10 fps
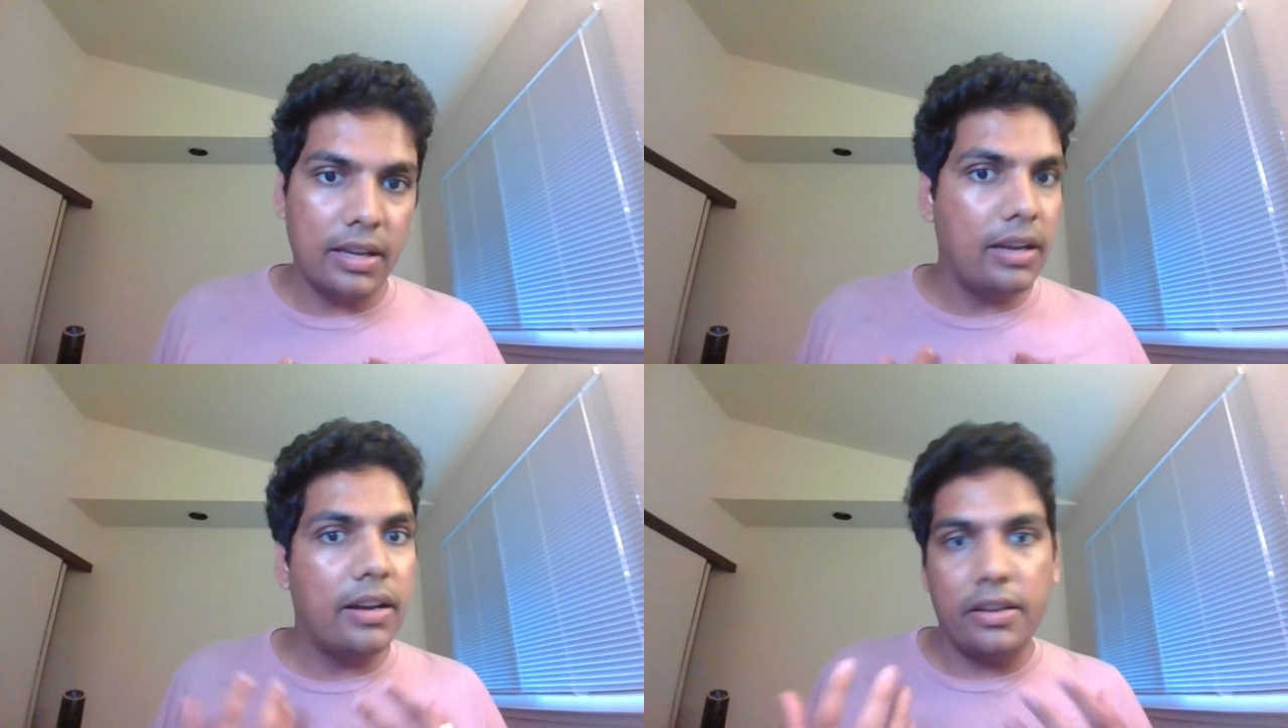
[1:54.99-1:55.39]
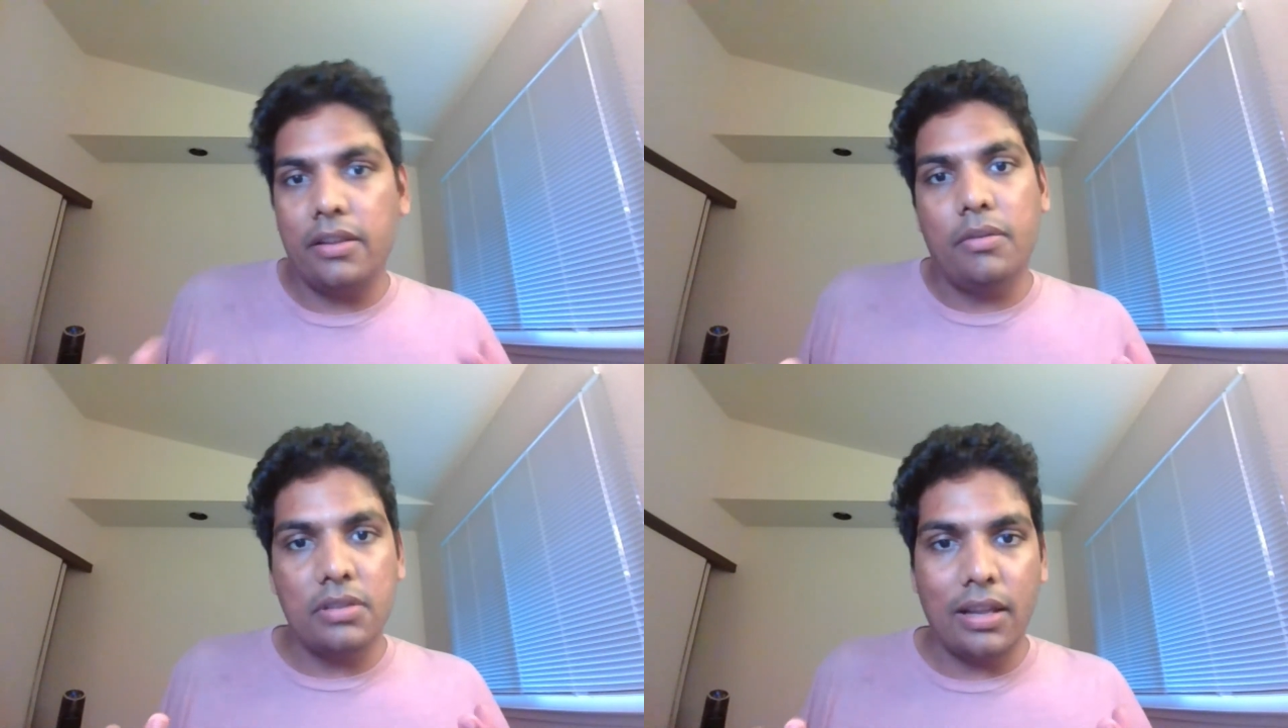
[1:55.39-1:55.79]

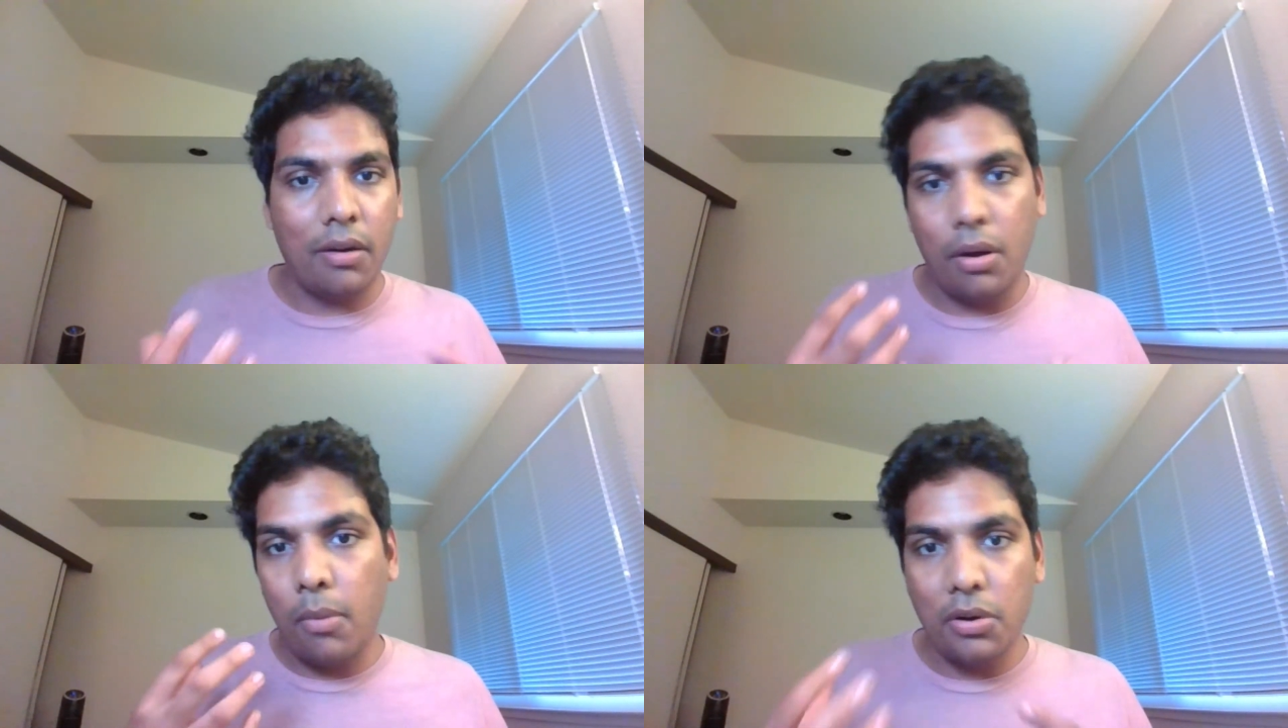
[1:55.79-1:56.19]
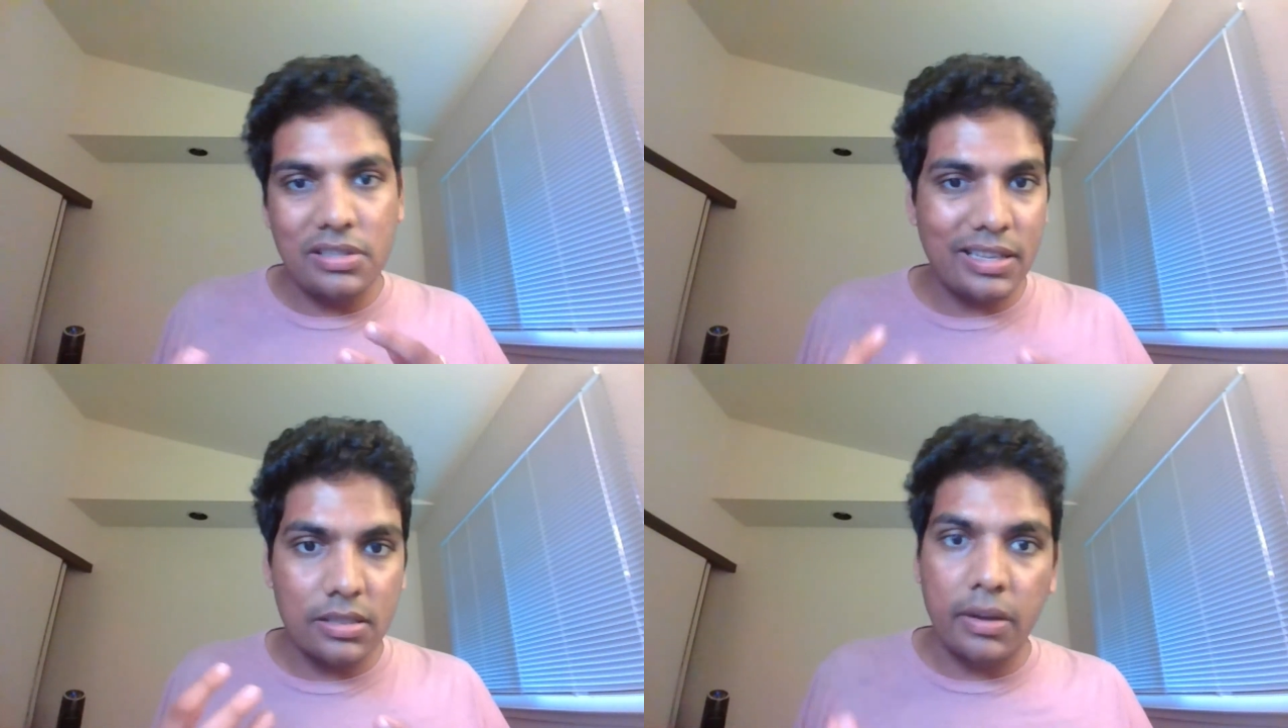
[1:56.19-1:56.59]
about
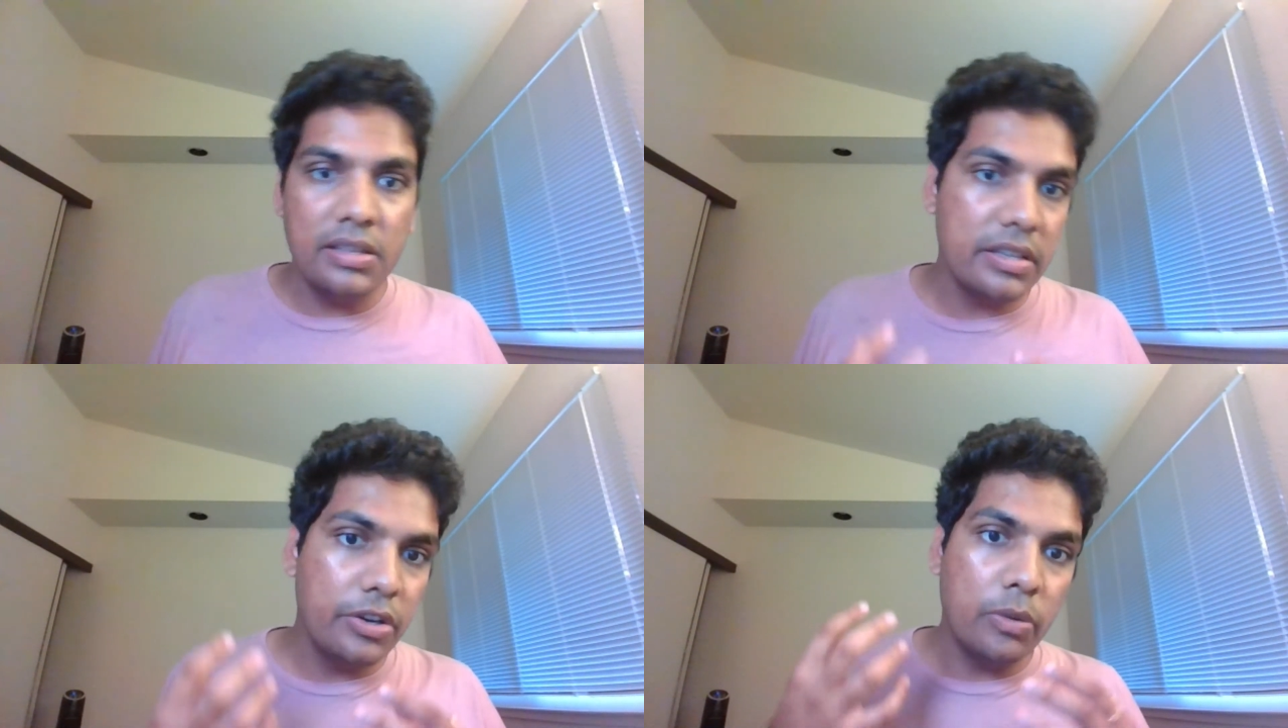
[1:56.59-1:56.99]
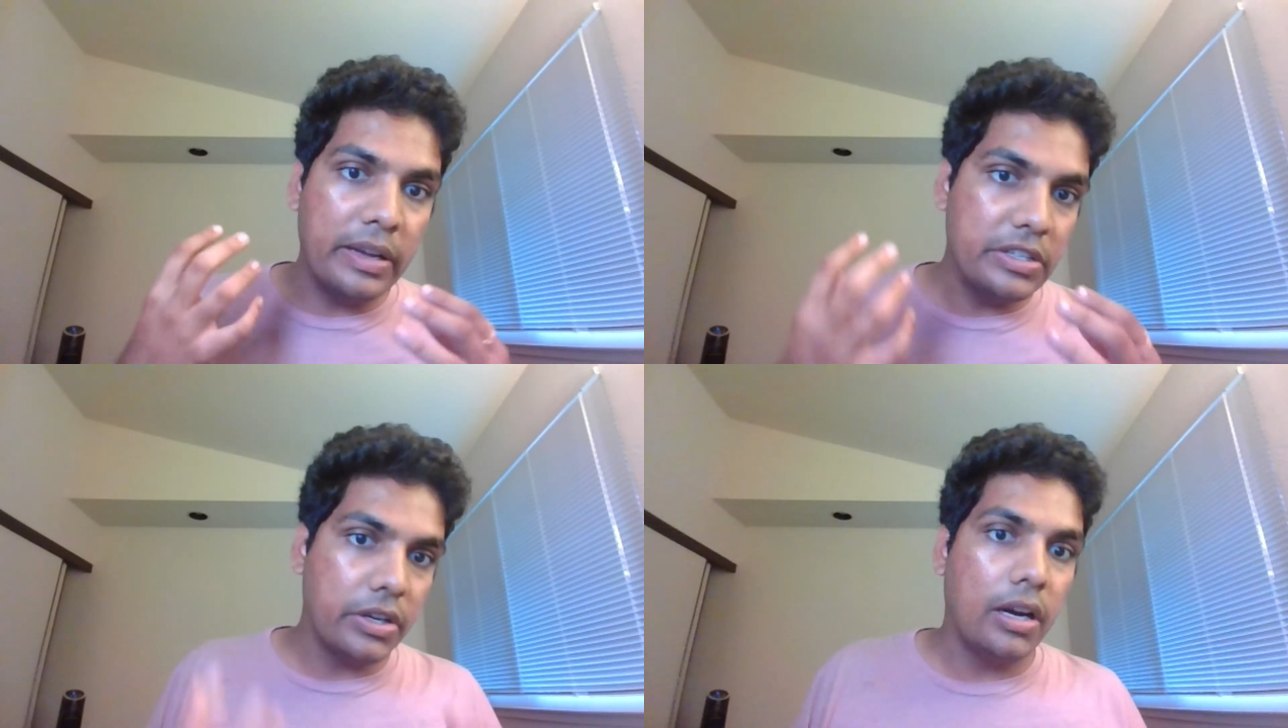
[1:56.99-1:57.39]
6 months into
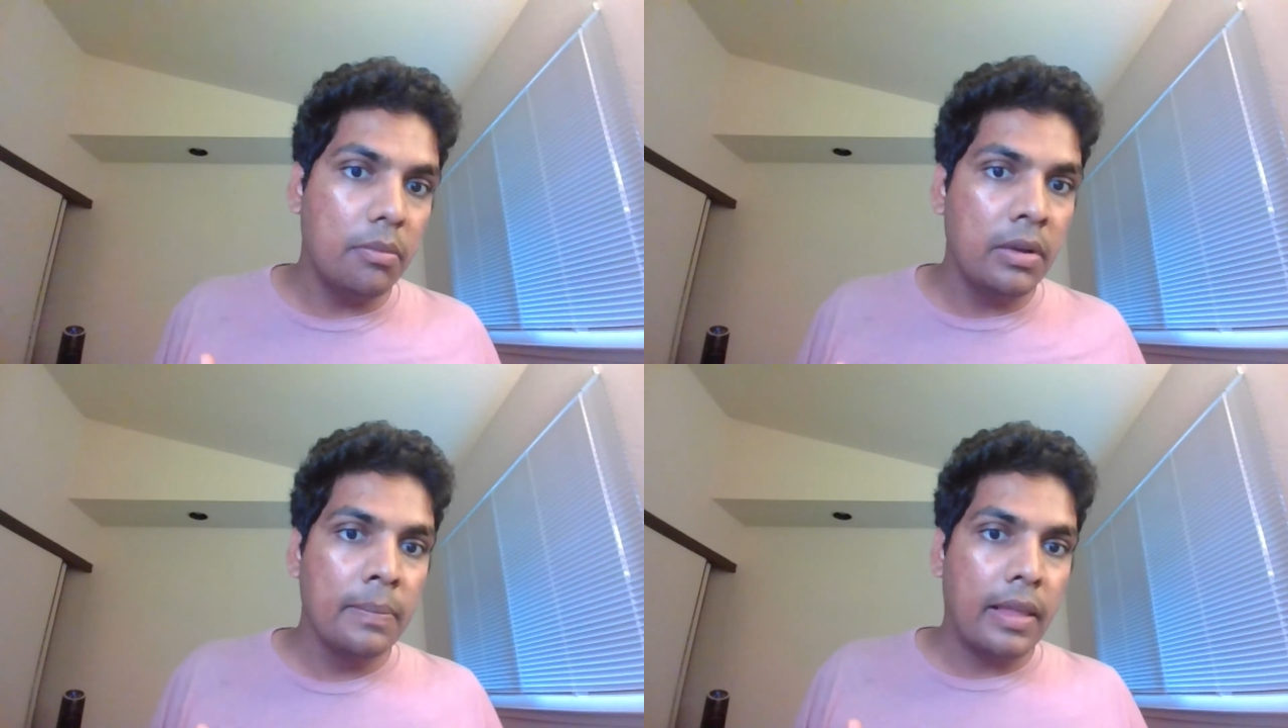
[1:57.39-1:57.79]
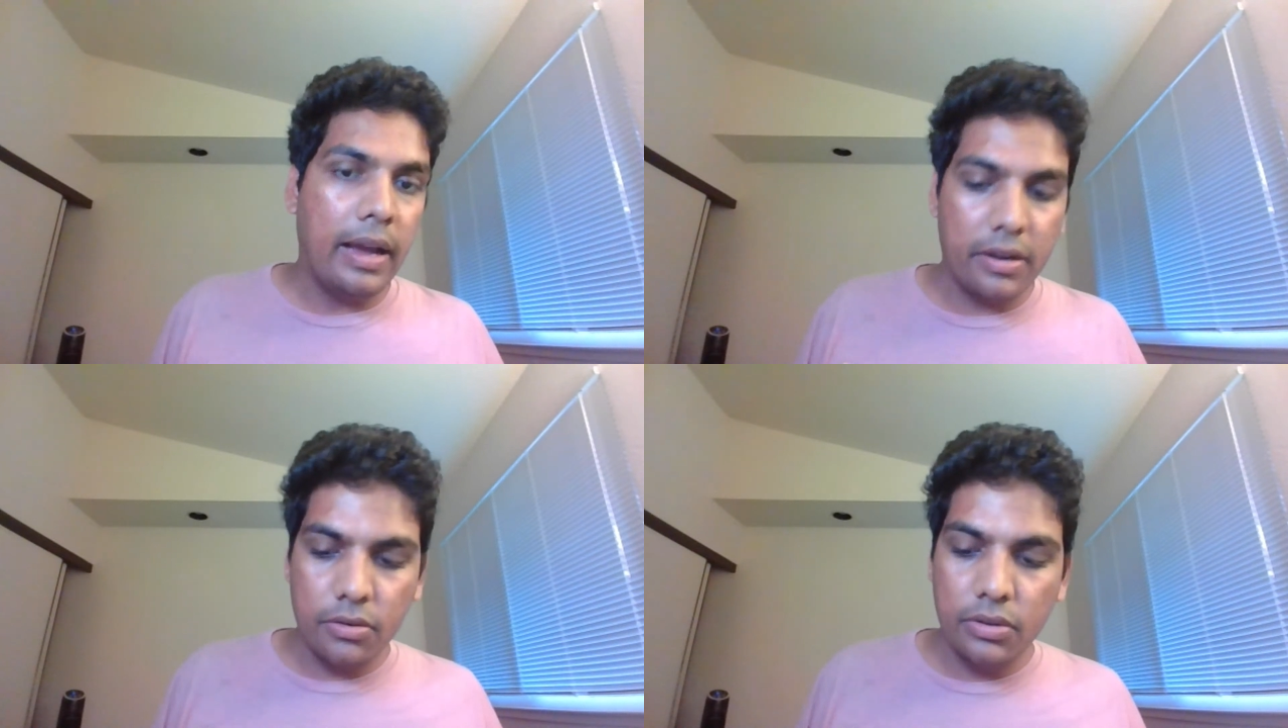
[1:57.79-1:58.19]
my job
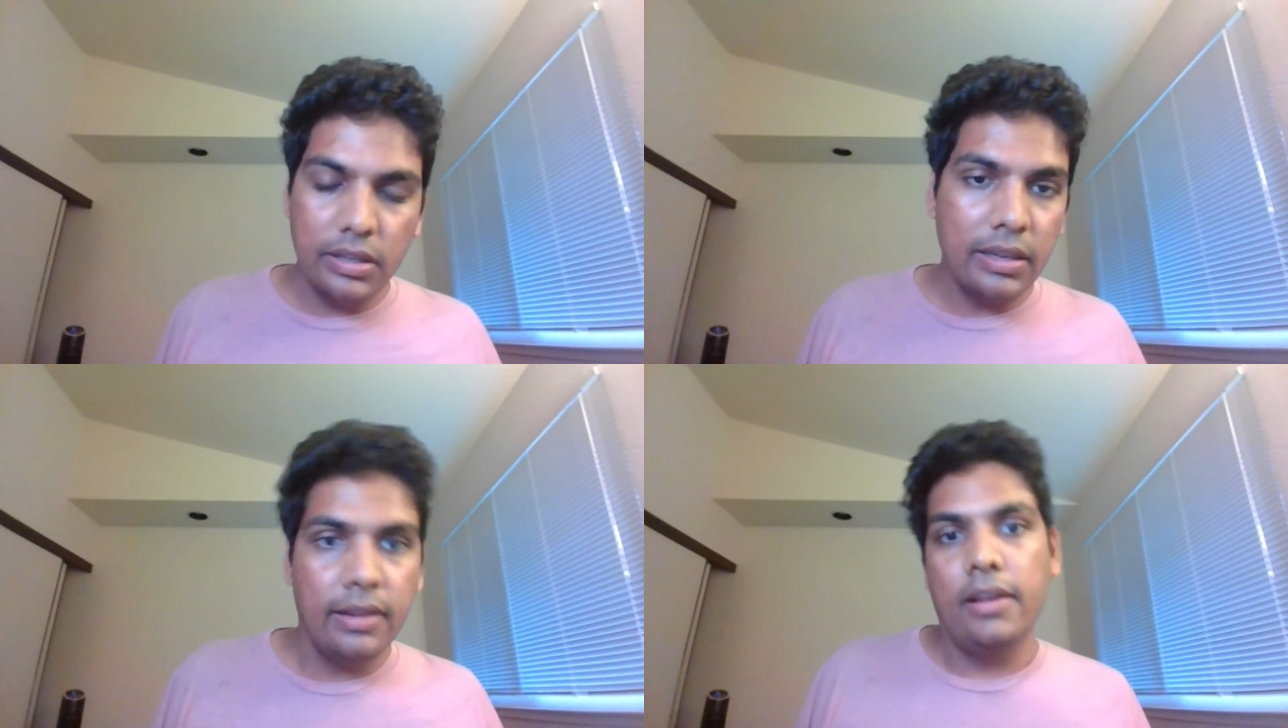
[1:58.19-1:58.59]
at Google,